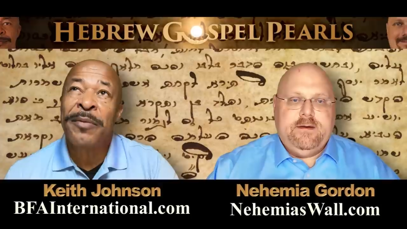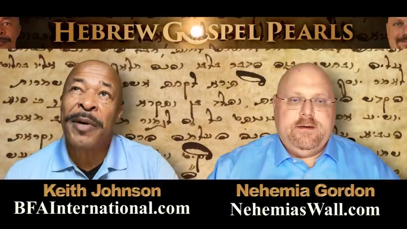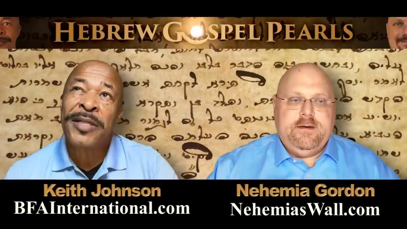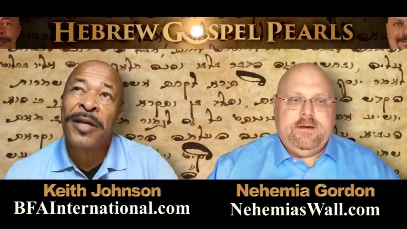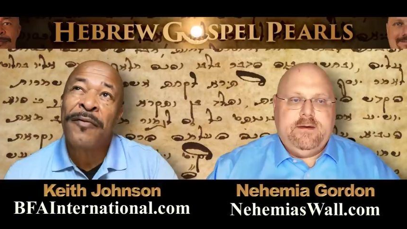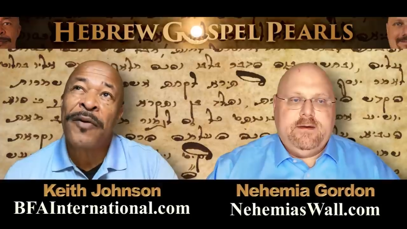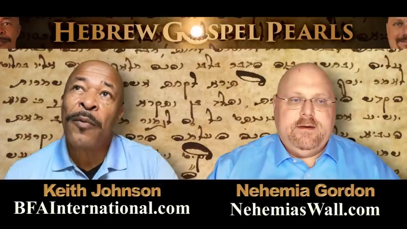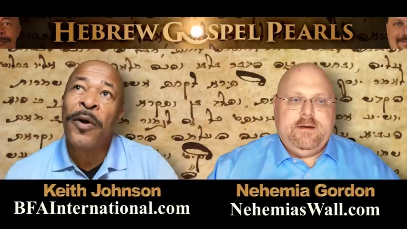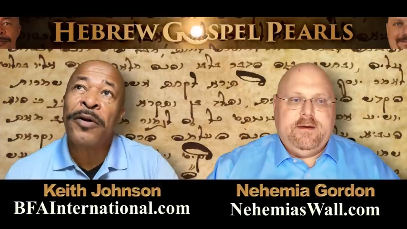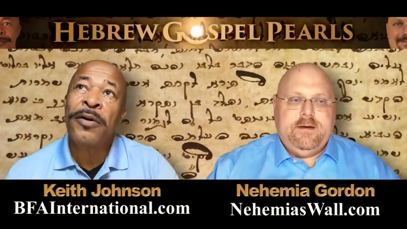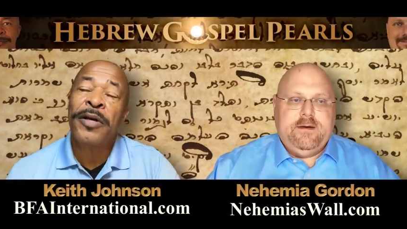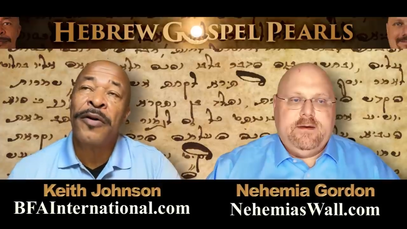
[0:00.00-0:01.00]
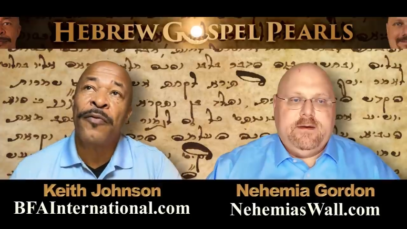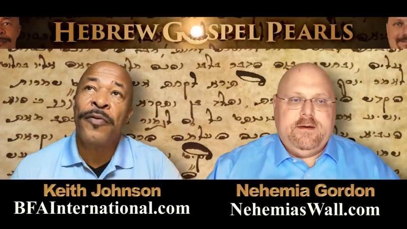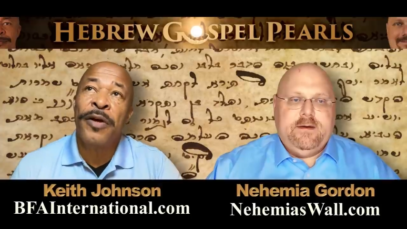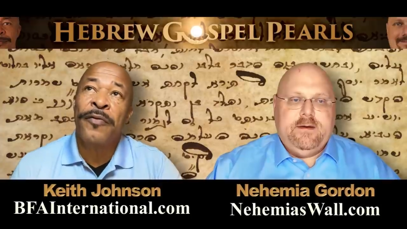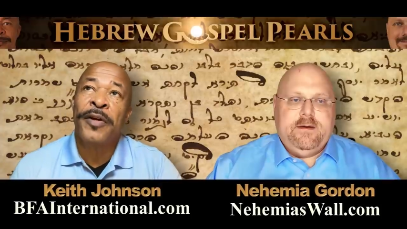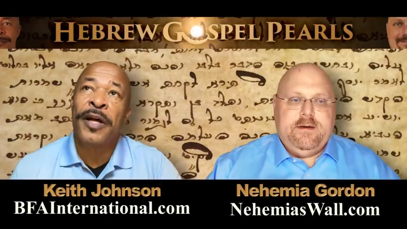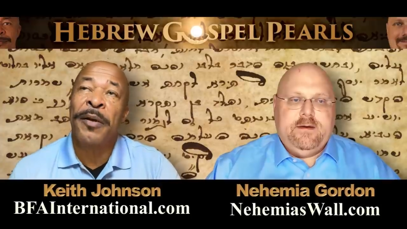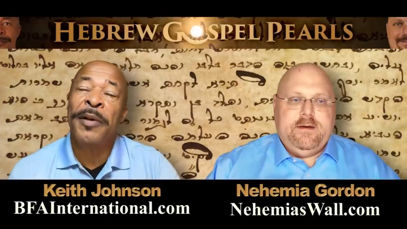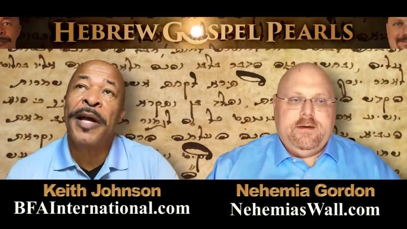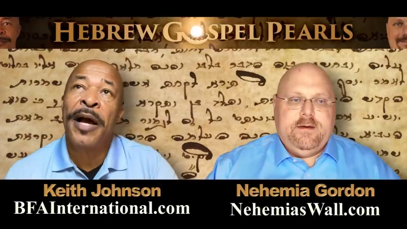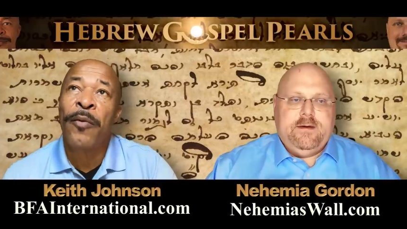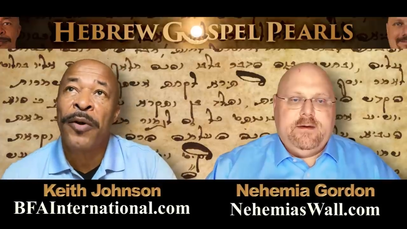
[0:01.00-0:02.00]
Speaker 1: to myself, I wonder if if Nehemiah
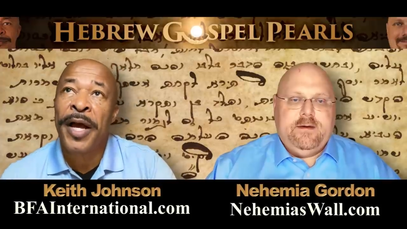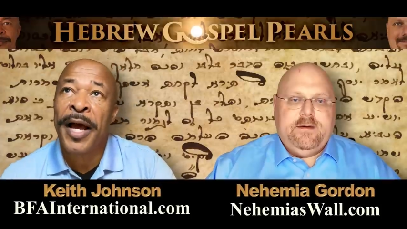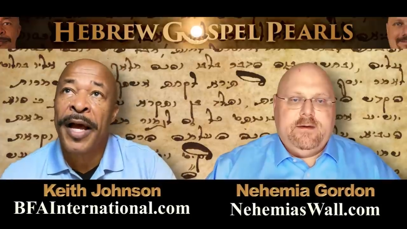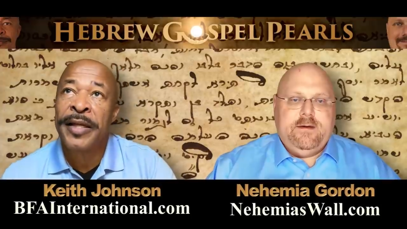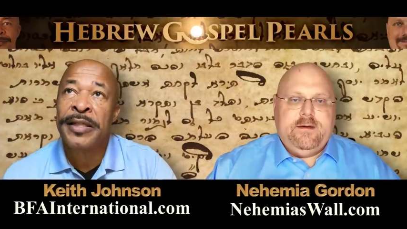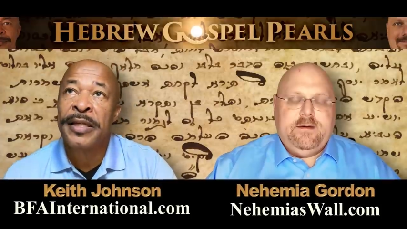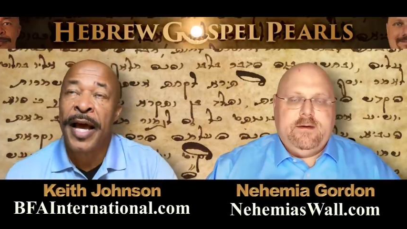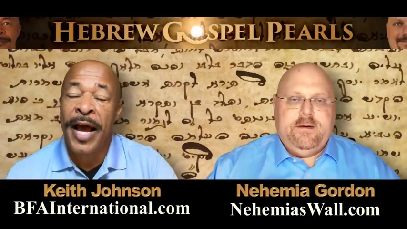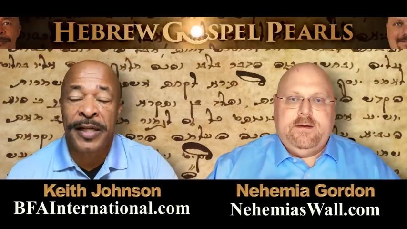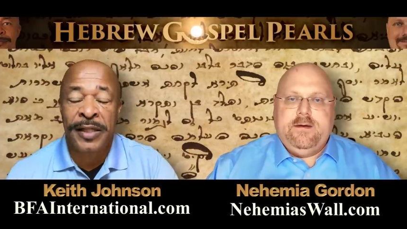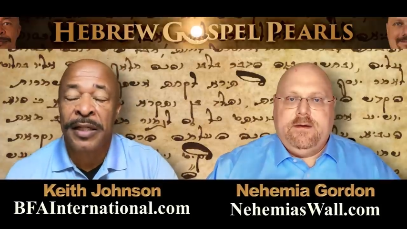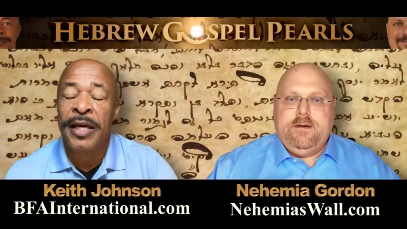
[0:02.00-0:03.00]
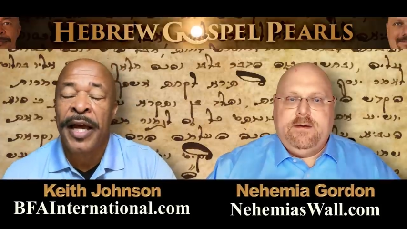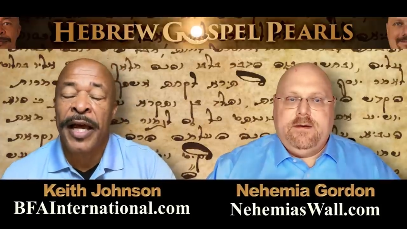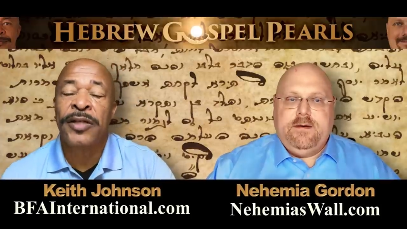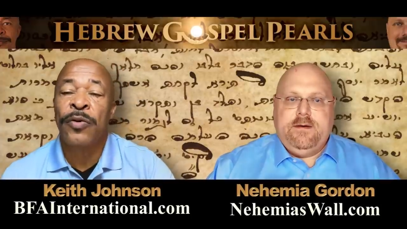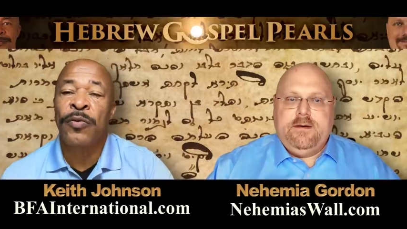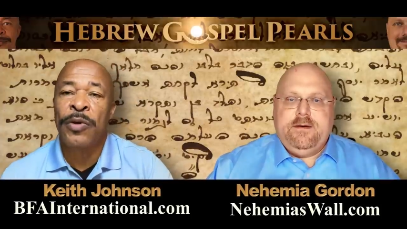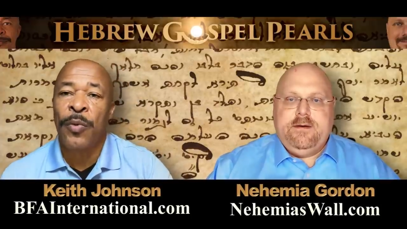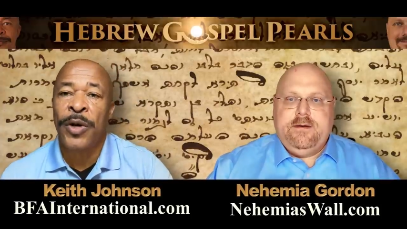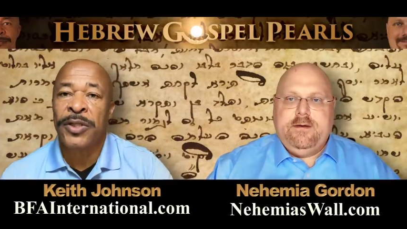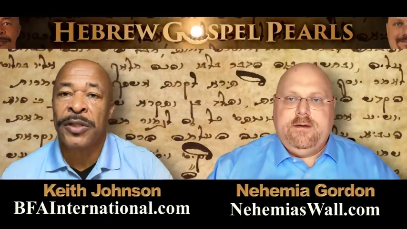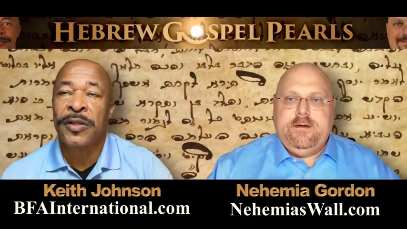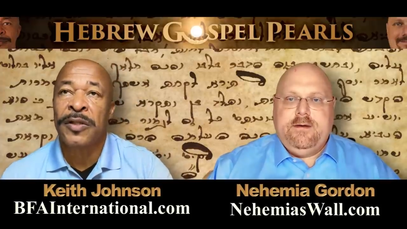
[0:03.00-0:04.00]
and I were to ask, ask answer three
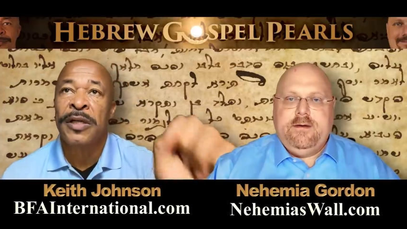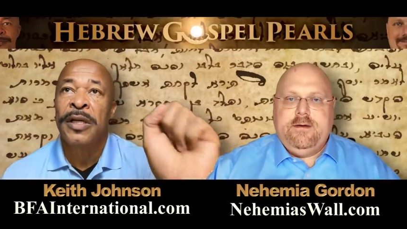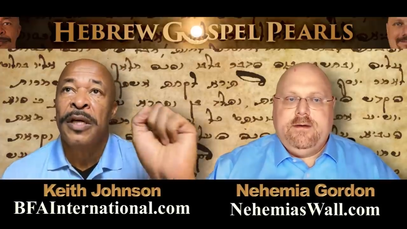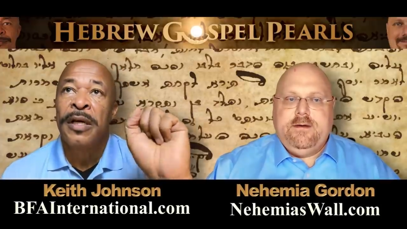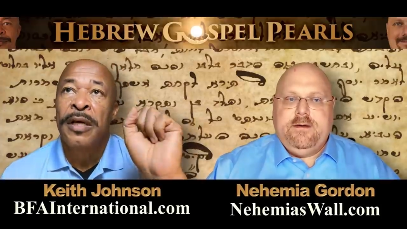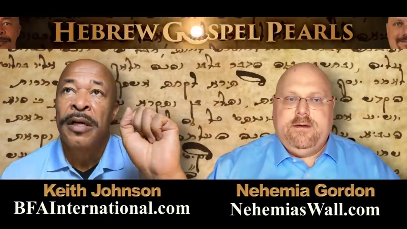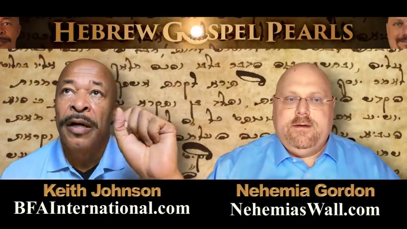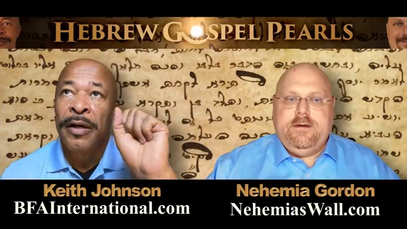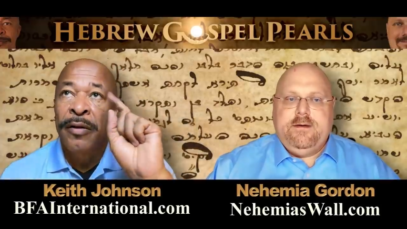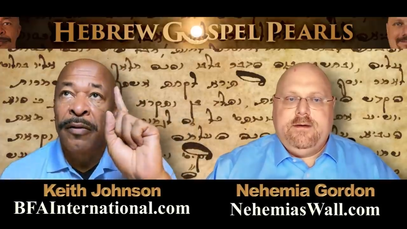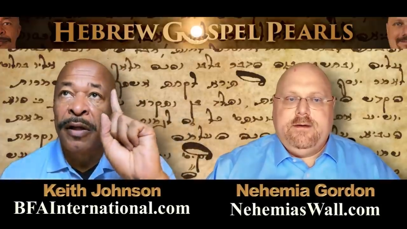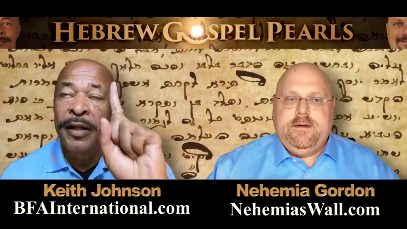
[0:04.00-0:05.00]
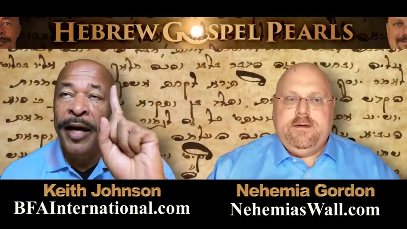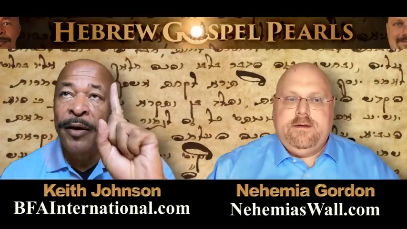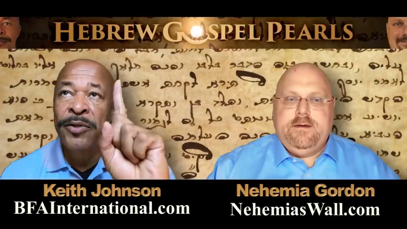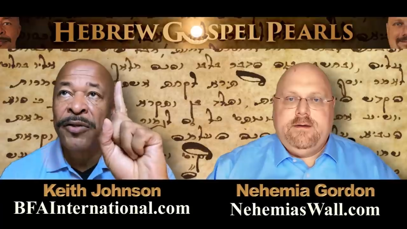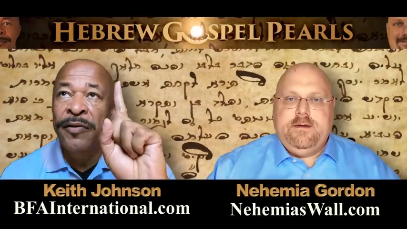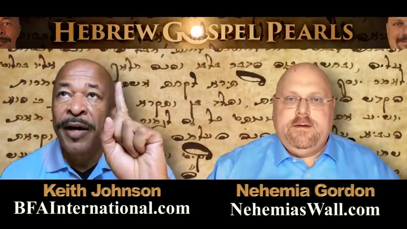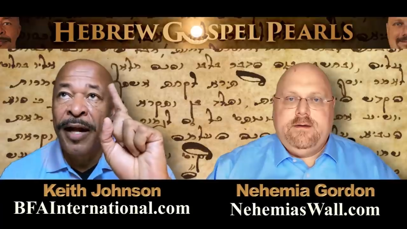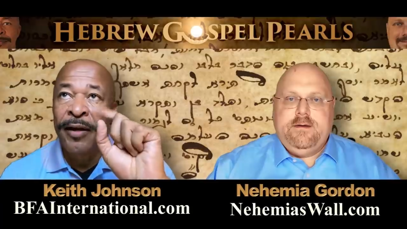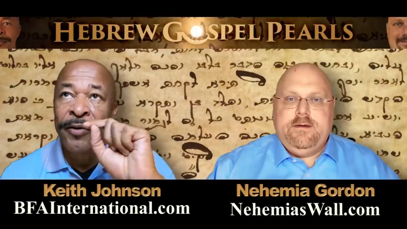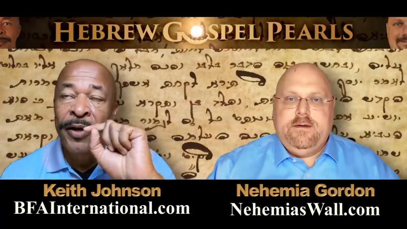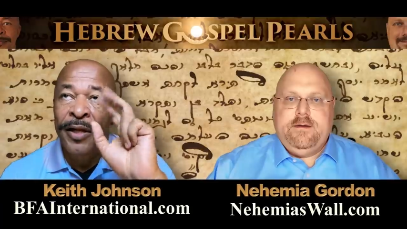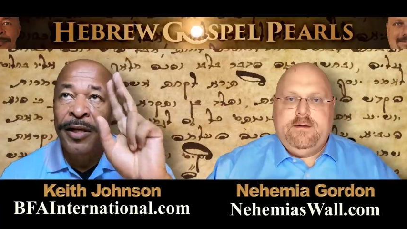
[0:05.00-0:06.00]
questions. Uh, the language of
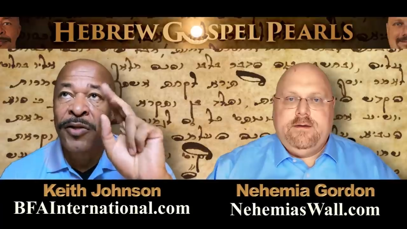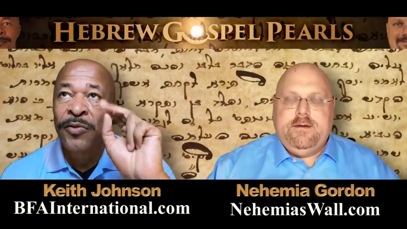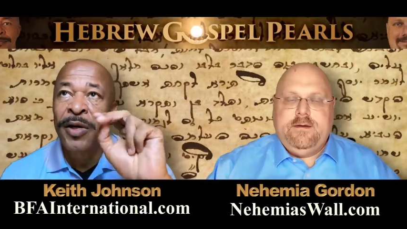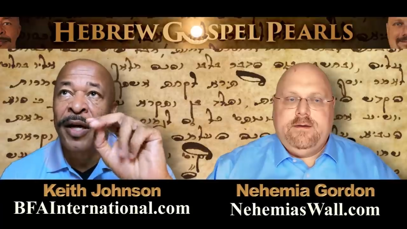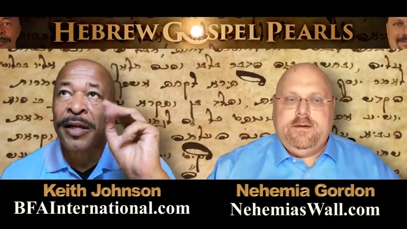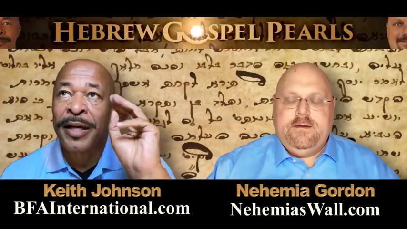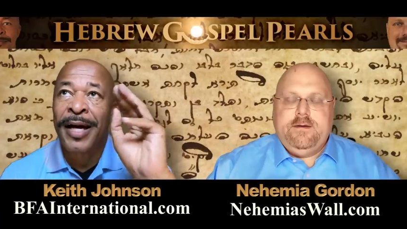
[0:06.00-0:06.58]
Galilee, the history and the